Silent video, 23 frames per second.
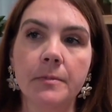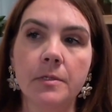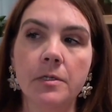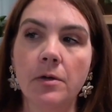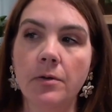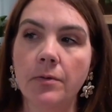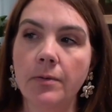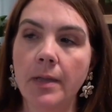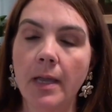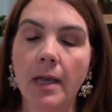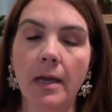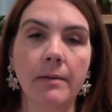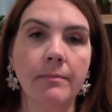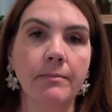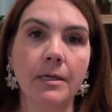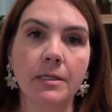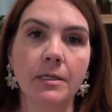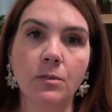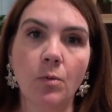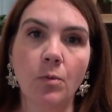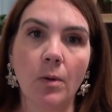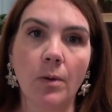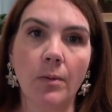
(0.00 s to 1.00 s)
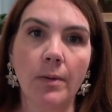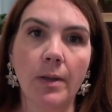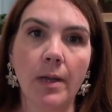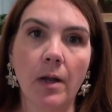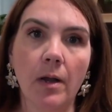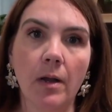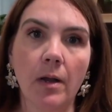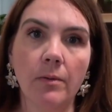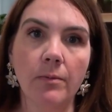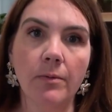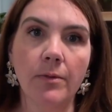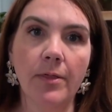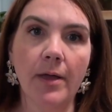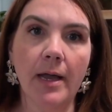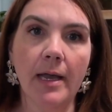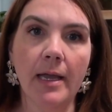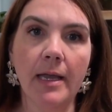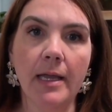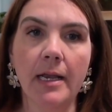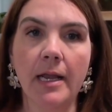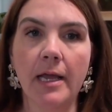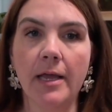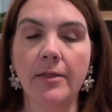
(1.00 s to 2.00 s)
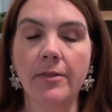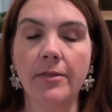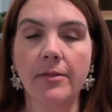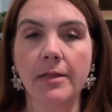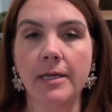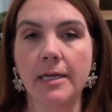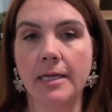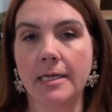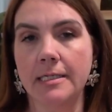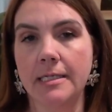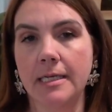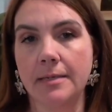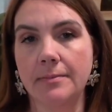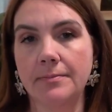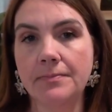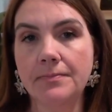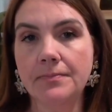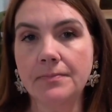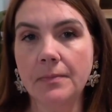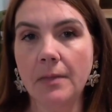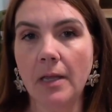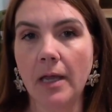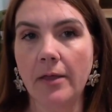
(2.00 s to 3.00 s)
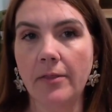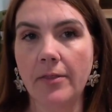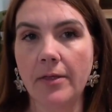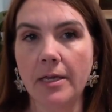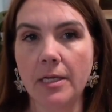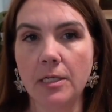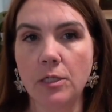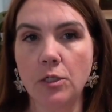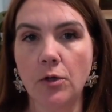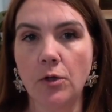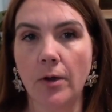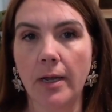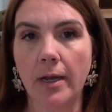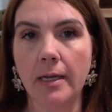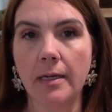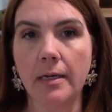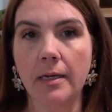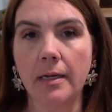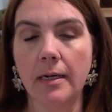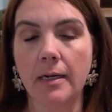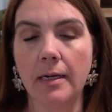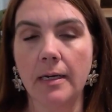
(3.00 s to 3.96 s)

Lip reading: So yeah, that's where we are with that. And like I said, I think it's great.